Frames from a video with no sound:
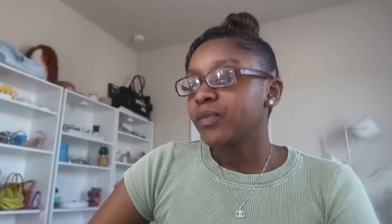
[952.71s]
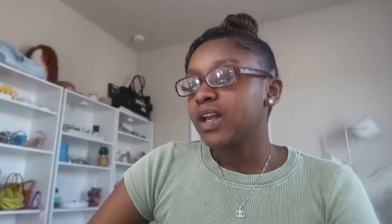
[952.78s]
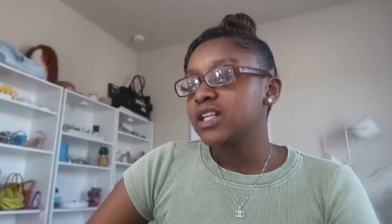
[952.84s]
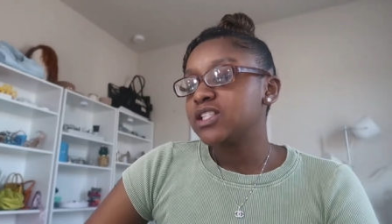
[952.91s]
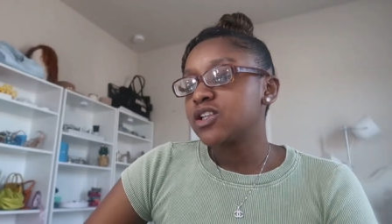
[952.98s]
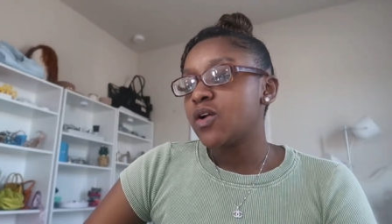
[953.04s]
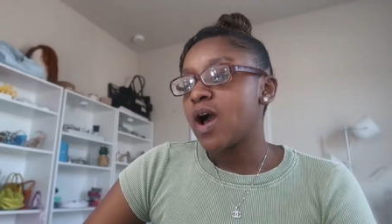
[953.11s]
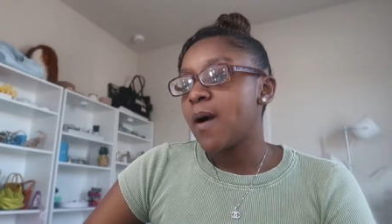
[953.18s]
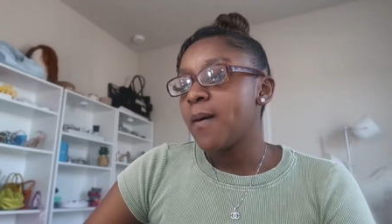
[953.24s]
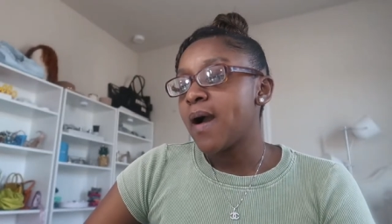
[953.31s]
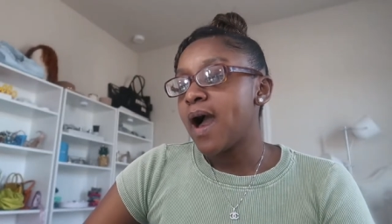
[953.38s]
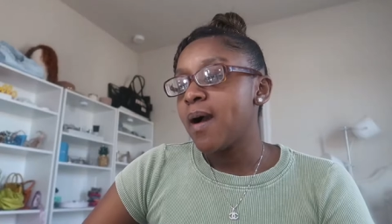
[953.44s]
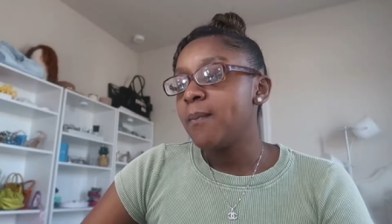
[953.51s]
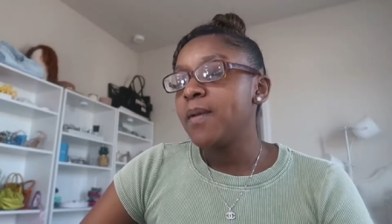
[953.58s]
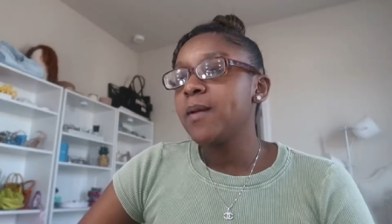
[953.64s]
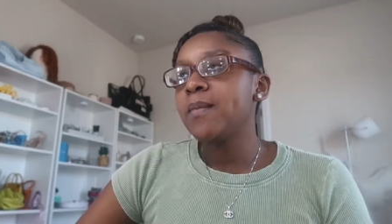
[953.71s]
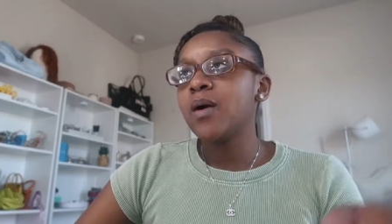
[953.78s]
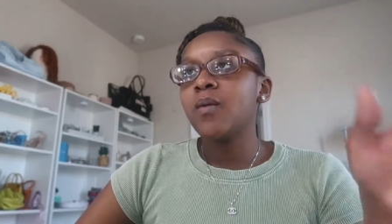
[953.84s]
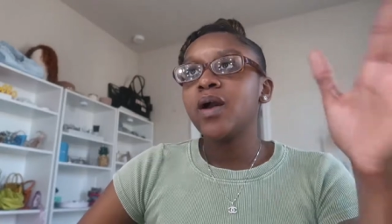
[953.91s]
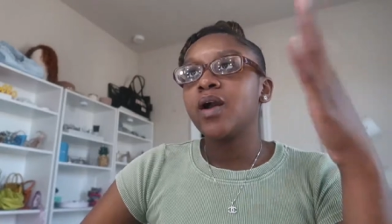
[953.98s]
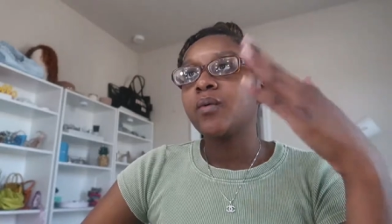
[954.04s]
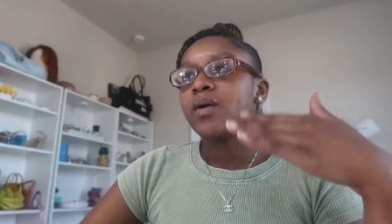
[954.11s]
and so I, I made my
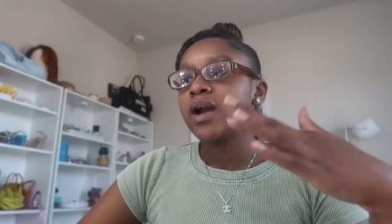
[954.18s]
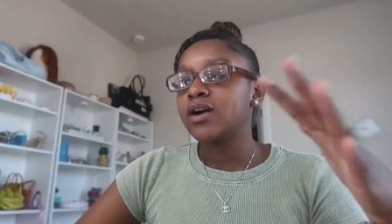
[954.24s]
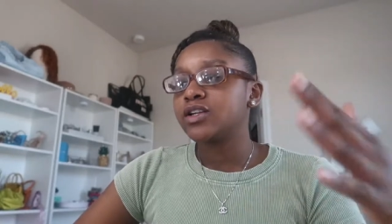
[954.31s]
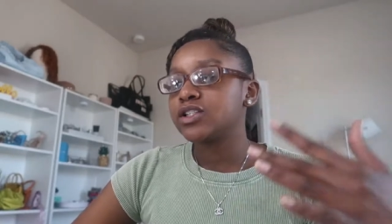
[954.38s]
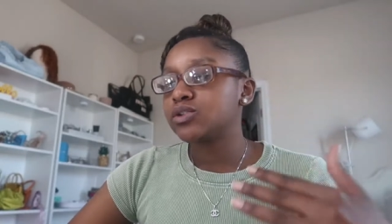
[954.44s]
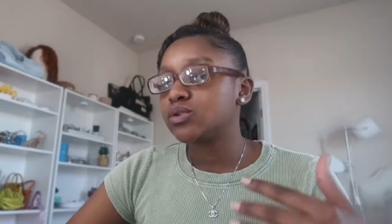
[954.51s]
way around the